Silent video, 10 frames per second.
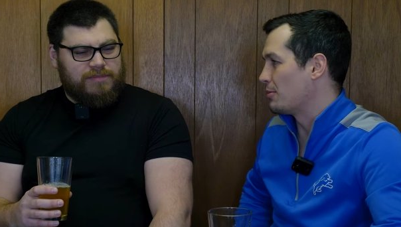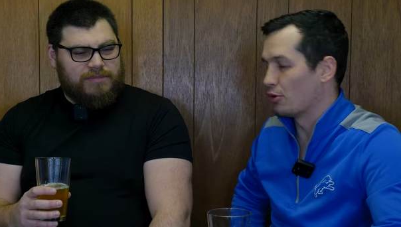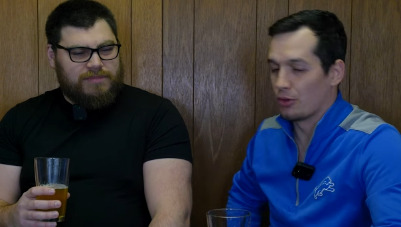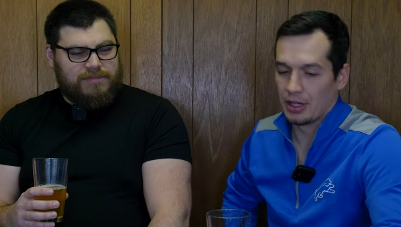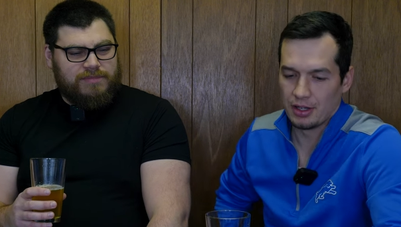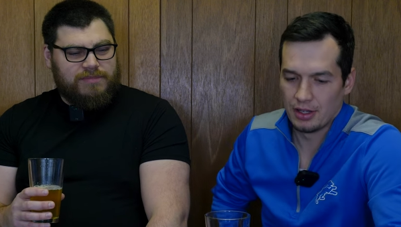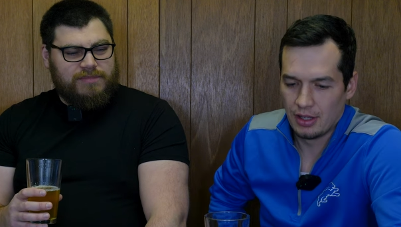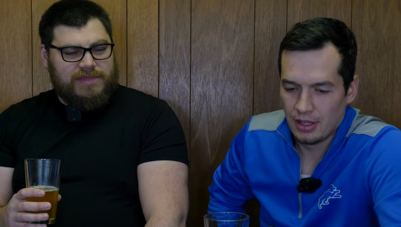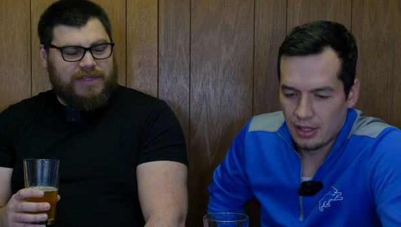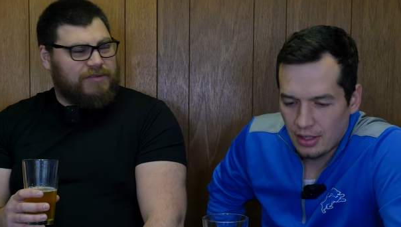Speaker 1: Man Brewing.
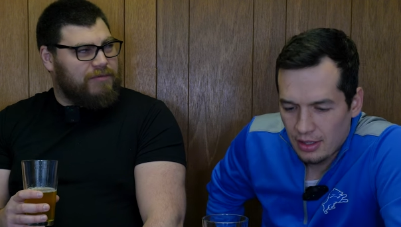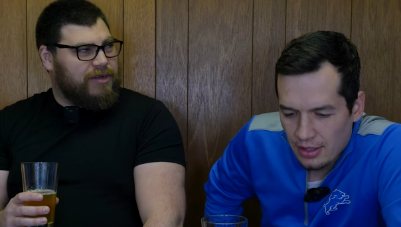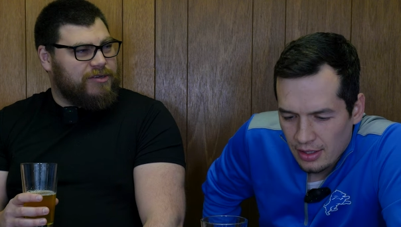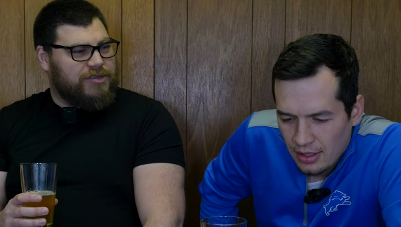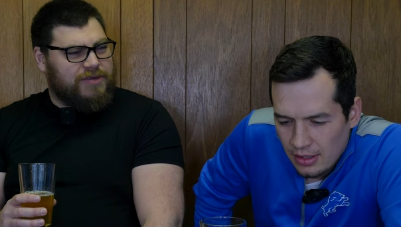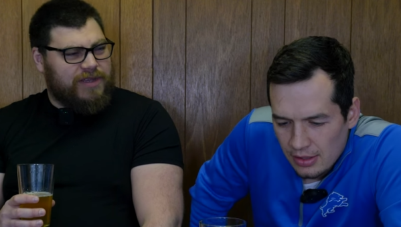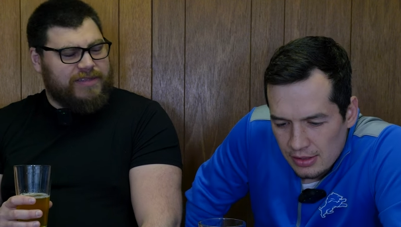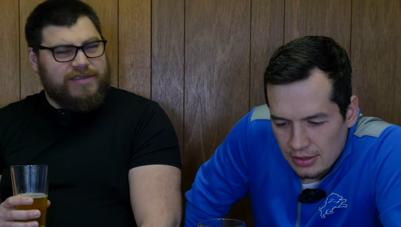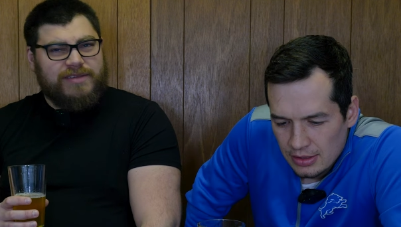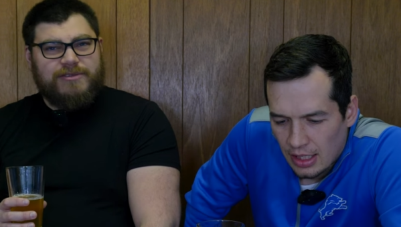
Speaker 2: That's a weird choice.
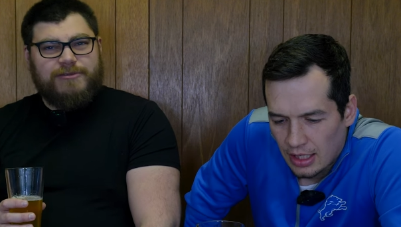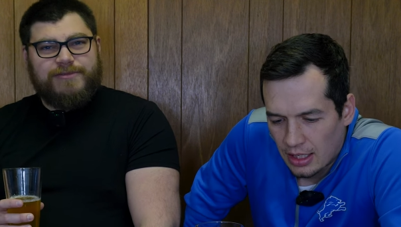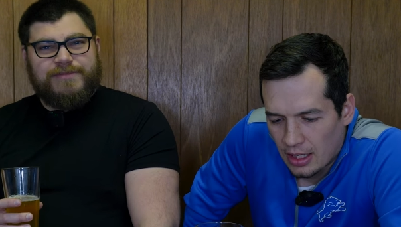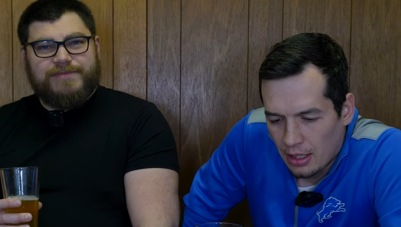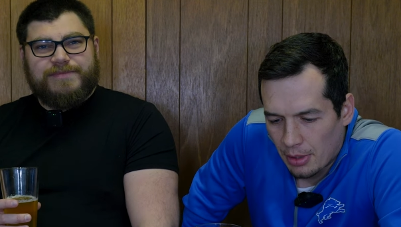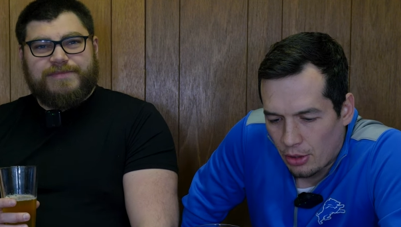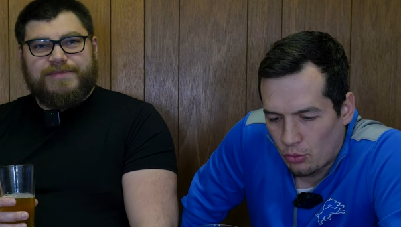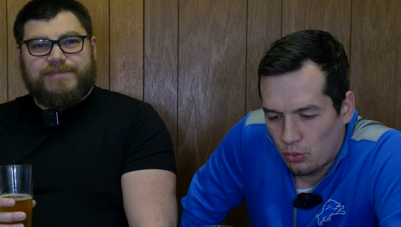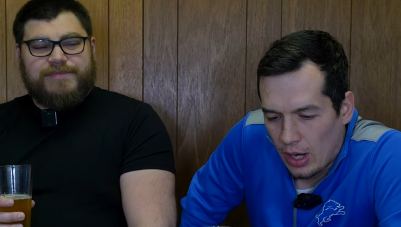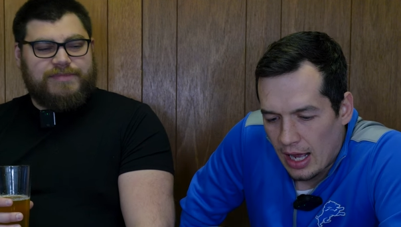
Speaker 1: Um,
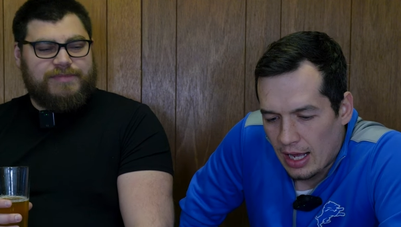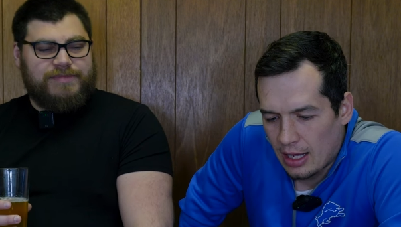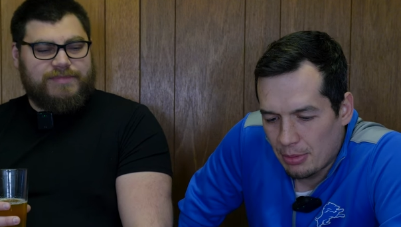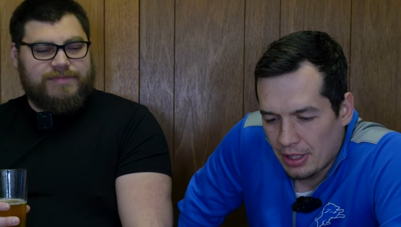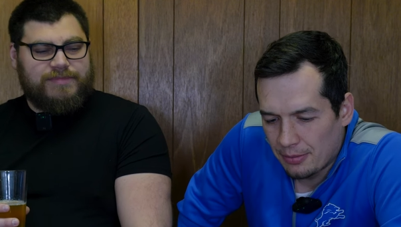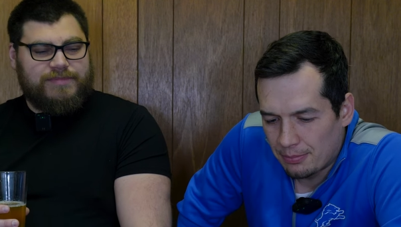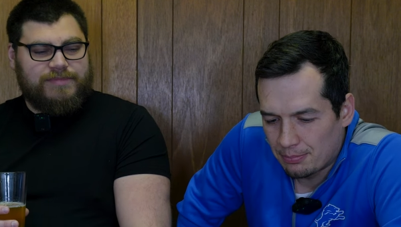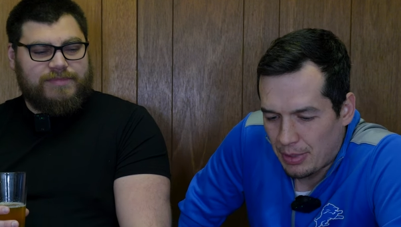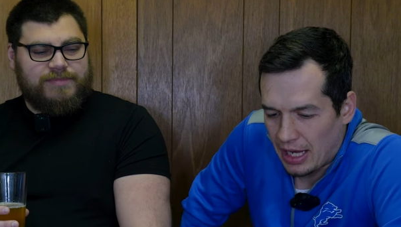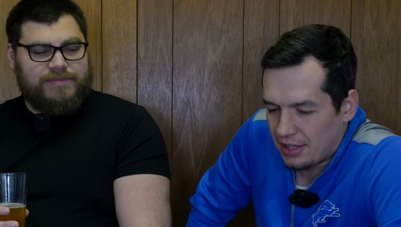Rob,
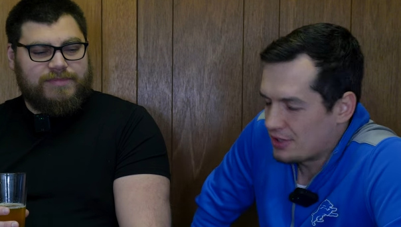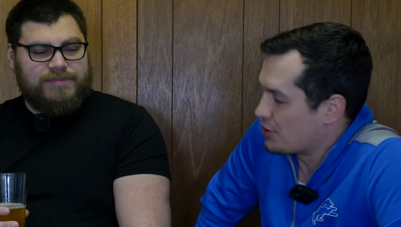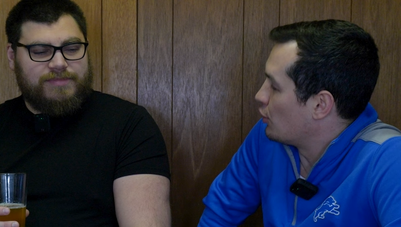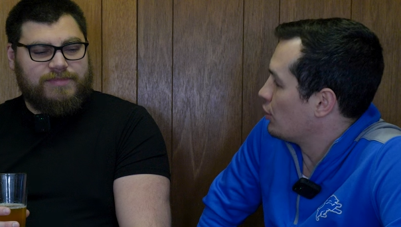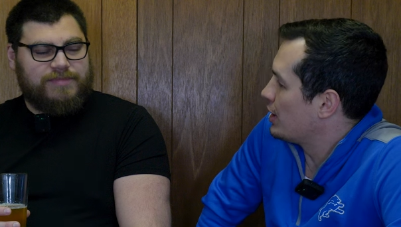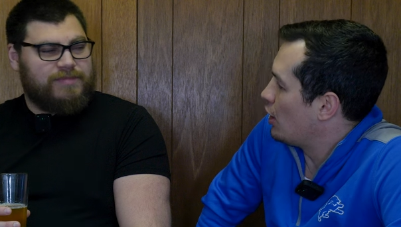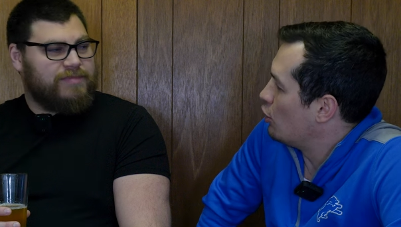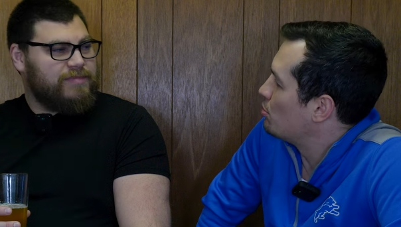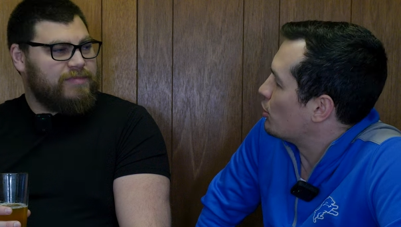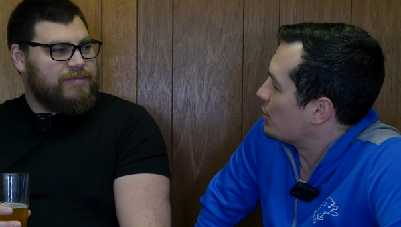back in his early
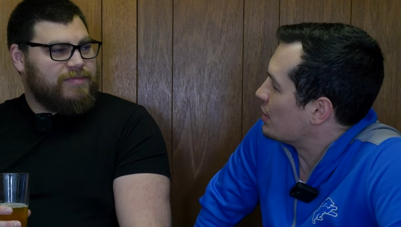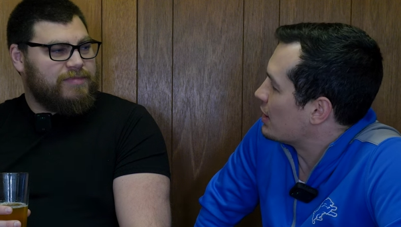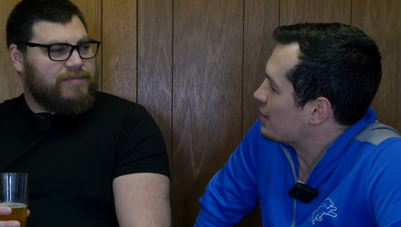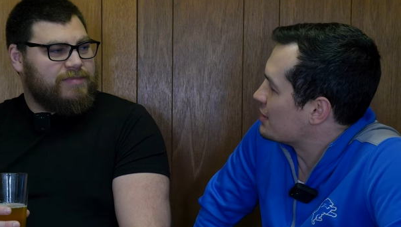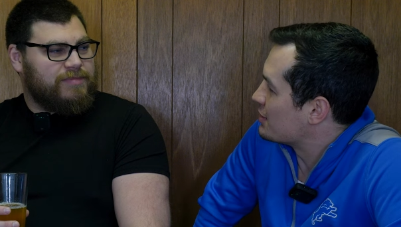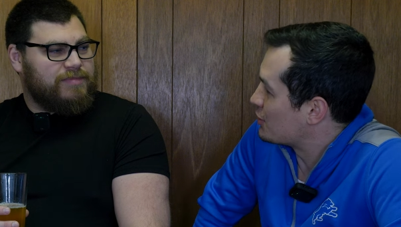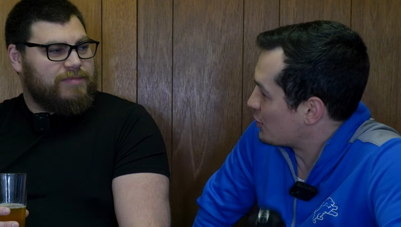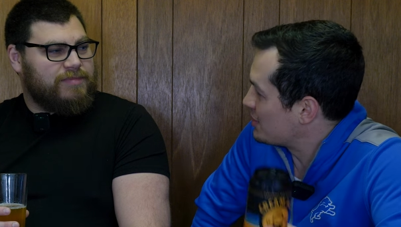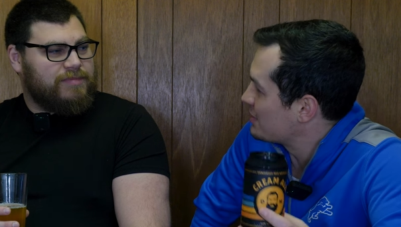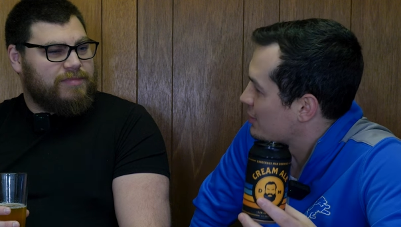home brewing days. So
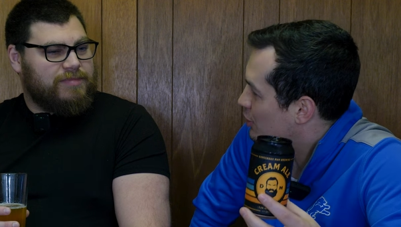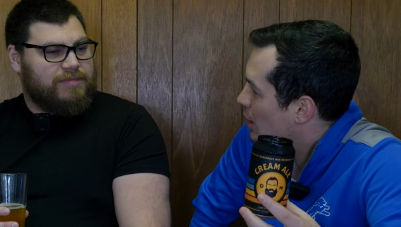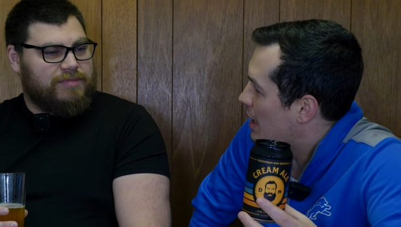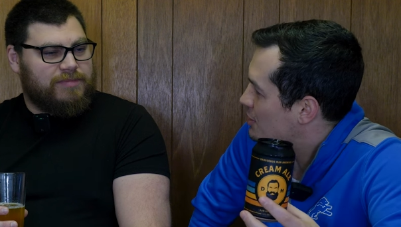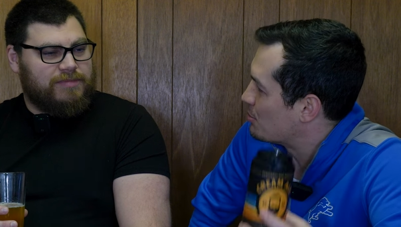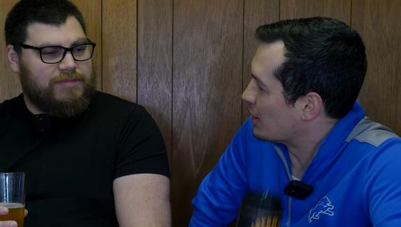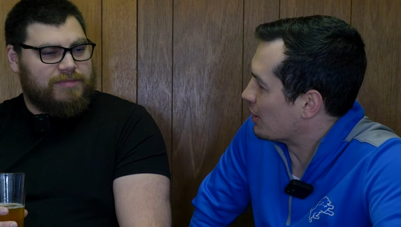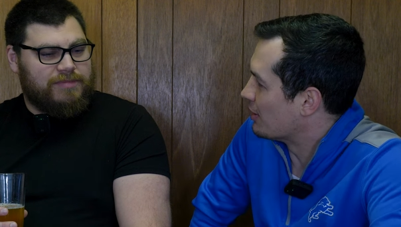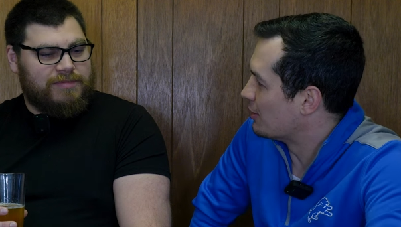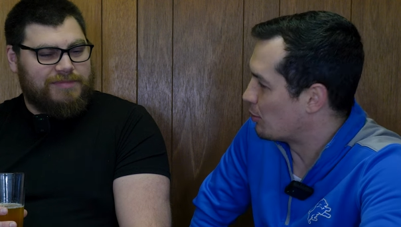this is a garage
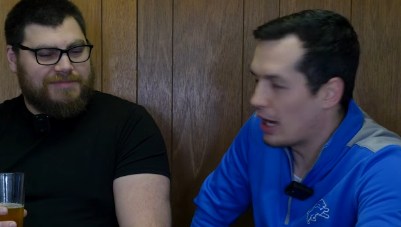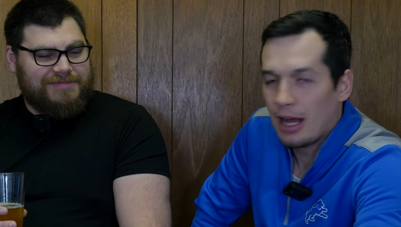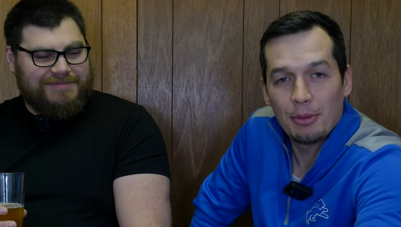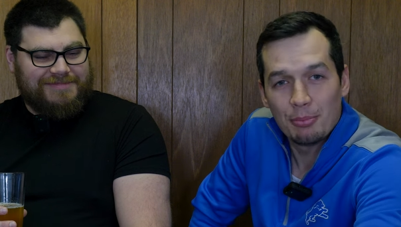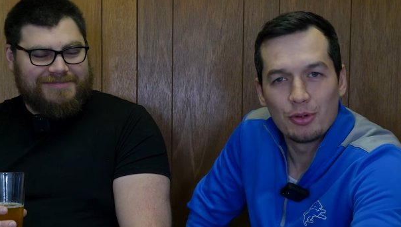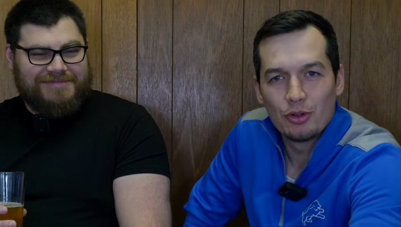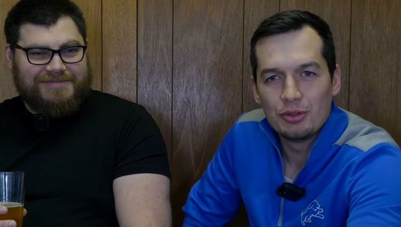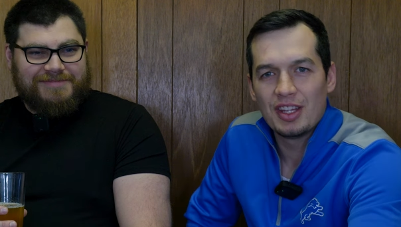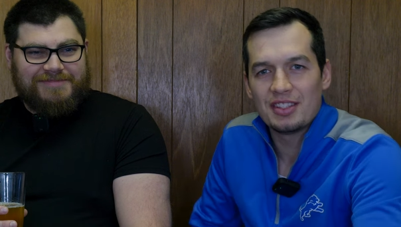beer. Rob brewed